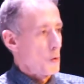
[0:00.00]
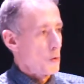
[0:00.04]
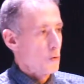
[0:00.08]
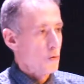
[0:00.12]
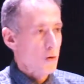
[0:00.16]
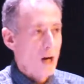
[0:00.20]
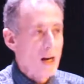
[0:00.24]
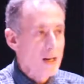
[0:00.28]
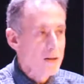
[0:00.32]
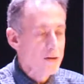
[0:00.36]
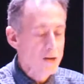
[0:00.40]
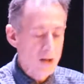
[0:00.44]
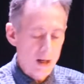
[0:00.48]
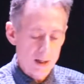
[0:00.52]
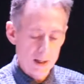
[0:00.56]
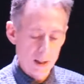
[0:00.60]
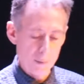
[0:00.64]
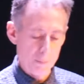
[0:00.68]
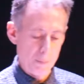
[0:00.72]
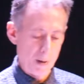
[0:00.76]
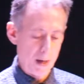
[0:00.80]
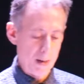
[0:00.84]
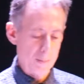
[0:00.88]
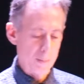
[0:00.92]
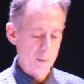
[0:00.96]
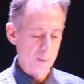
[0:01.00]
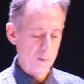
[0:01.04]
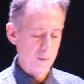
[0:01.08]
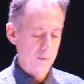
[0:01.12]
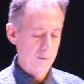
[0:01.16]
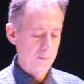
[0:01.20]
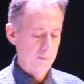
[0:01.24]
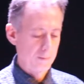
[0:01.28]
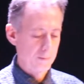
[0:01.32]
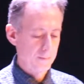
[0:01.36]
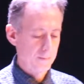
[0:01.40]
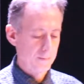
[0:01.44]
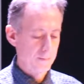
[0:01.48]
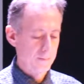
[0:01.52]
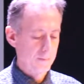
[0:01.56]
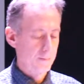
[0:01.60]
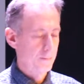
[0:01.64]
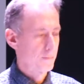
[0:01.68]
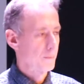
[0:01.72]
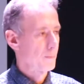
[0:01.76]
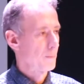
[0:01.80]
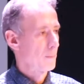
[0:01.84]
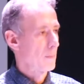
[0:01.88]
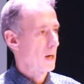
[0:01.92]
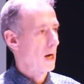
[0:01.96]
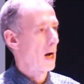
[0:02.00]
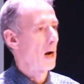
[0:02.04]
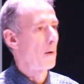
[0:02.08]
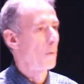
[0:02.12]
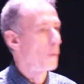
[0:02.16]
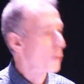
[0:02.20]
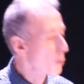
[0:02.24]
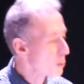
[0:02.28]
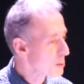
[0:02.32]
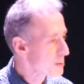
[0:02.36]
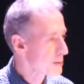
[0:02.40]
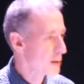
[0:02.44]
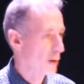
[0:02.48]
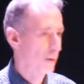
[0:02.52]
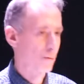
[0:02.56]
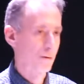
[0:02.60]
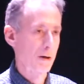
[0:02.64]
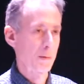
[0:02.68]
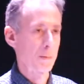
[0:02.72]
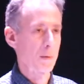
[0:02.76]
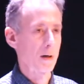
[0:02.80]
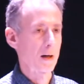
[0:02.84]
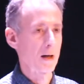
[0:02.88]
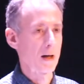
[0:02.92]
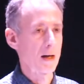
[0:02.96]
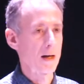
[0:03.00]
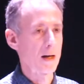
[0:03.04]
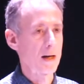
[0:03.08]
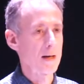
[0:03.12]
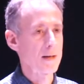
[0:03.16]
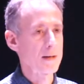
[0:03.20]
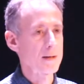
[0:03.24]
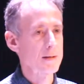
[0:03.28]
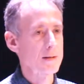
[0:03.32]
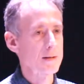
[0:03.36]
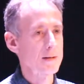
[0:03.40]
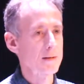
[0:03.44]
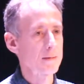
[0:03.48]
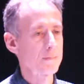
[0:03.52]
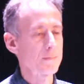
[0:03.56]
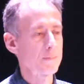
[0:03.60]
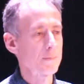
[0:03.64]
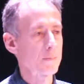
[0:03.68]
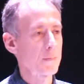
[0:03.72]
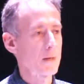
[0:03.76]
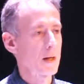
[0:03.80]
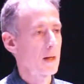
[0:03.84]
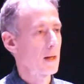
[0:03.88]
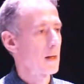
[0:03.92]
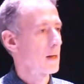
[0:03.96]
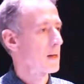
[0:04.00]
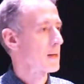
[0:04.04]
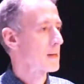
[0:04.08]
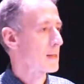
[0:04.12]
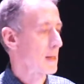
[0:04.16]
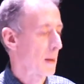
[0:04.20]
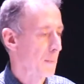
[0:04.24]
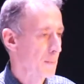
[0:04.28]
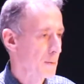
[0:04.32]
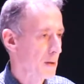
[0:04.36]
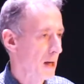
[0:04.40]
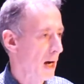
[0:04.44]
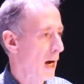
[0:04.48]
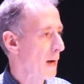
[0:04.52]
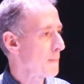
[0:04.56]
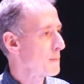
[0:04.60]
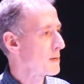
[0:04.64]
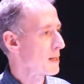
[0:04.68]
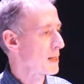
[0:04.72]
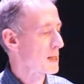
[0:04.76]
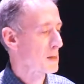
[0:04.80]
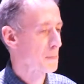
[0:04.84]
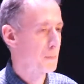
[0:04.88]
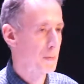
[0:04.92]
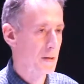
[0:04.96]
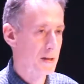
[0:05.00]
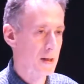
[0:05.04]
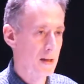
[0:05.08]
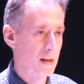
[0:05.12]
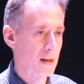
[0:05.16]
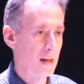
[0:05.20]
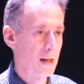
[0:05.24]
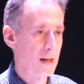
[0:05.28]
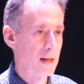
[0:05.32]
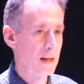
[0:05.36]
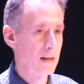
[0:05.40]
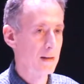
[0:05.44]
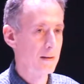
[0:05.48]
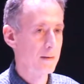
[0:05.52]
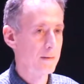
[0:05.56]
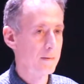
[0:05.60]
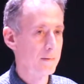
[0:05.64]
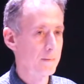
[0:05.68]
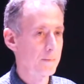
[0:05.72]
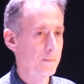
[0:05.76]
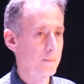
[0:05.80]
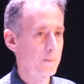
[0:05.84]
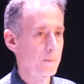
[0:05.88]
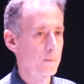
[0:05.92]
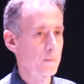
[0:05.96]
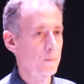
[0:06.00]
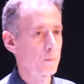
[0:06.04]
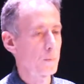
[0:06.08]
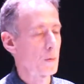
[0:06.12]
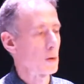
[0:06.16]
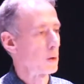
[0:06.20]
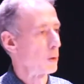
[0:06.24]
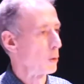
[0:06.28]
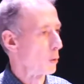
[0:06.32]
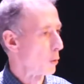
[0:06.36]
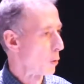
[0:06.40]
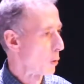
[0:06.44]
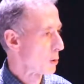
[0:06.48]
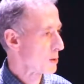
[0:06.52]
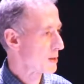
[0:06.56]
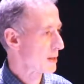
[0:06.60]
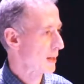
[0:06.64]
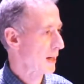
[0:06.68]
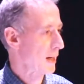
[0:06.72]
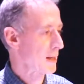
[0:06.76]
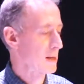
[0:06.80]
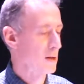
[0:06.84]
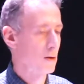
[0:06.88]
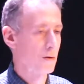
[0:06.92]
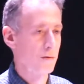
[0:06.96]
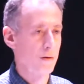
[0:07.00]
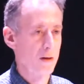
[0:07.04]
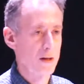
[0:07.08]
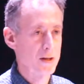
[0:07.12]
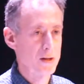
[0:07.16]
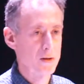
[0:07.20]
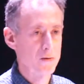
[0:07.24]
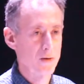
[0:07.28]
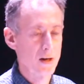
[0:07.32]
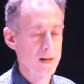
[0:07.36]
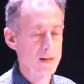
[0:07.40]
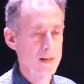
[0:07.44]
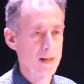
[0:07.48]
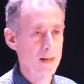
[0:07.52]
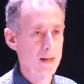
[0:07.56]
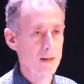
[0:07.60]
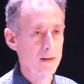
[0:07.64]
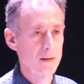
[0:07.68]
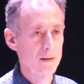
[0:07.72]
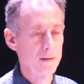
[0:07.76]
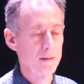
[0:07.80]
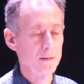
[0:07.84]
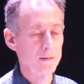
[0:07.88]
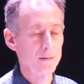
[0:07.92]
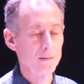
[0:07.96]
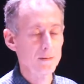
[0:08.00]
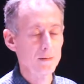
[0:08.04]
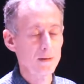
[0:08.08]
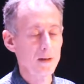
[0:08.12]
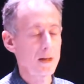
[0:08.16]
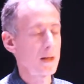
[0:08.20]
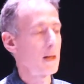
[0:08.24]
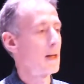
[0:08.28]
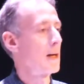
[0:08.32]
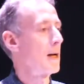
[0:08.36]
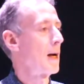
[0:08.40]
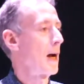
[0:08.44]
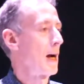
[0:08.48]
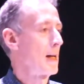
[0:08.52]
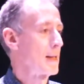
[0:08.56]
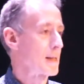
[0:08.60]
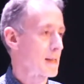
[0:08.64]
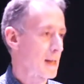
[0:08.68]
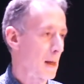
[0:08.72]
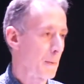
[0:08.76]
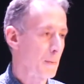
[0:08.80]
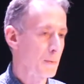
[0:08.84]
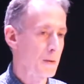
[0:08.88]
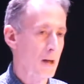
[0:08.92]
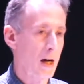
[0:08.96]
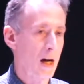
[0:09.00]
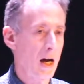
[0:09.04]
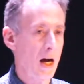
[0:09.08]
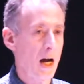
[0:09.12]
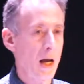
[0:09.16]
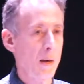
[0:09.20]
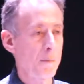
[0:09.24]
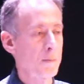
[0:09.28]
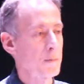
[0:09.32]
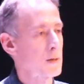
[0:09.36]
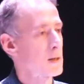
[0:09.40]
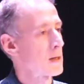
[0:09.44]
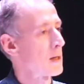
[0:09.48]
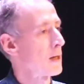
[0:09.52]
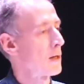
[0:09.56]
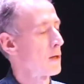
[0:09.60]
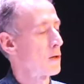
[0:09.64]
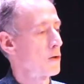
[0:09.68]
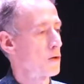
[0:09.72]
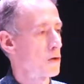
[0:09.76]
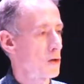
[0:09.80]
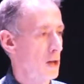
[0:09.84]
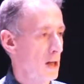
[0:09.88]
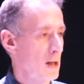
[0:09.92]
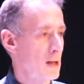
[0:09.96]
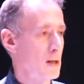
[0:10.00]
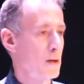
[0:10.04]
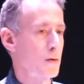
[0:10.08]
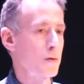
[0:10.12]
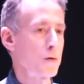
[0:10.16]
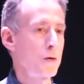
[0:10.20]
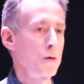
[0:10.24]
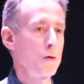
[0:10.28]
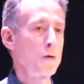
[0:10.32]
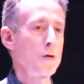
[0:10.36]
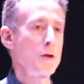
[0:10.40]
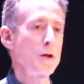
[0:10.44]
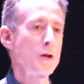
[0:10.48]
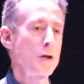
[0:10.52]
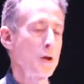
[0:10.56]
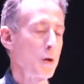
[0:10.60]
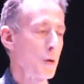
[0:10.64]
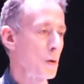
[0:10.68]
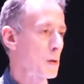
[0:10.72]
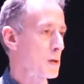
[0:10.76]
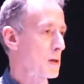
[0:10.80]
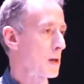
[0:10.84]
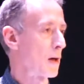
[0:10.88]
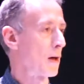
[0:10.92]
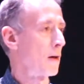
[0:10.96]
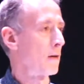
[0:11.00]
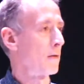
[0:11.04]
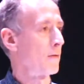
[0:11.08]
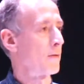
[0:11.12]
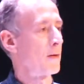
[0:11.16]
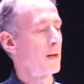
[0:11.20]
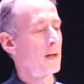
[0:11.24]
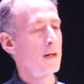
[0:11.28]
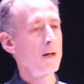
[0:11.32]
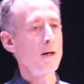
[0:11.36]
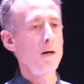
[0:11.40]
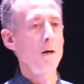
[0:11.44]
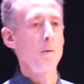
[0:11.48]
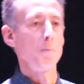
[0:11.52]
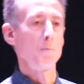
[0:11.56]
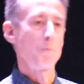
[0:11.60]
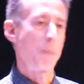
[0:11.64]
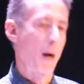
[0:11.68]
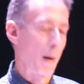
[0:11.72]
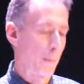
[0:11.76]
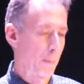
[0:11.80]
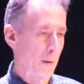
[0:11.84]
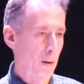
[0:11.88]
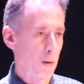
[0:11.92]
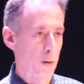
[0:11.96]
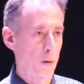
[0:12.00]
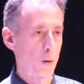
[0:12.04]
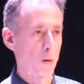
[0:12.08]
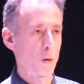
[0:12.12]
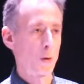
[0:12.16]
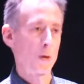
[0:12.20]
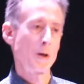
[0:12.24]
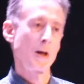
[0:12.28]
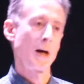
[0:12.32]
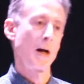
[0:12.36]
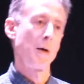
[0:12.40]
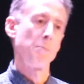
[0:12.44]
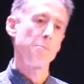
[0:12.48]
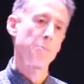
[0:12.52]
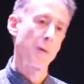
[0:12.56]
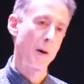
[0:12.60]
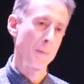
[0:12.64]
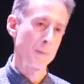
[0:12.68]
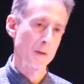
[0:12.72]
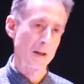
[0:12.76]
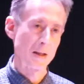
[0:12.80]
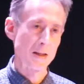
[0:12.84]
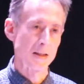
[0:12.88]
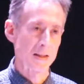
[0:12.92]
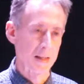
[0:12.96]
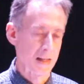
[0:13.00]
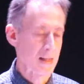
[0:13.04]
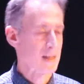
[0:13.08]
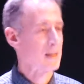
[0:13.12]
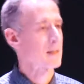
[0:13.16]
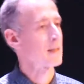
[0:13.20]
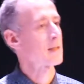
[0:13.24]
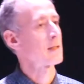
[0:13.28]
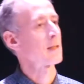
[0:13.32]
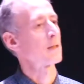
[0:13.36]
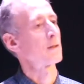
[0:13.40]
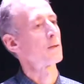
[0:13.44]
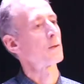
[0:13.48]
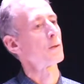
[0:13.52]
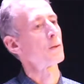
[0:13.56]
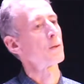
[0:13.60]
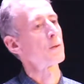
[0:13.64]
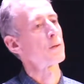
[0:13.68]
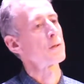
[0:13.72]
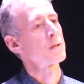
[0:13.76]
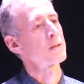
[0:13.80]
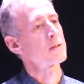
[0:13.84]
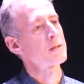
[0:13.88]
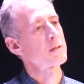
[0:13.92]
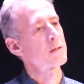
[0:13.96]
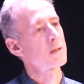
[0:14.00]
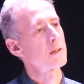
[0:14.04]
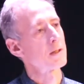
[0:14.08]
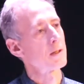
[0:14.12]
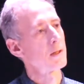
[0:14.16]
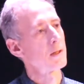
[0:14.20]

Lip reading: Transgender people are also criminalized, sometimes explicitly with laws against cross-dressing, and sometimes just through the use of public order and public indecency laws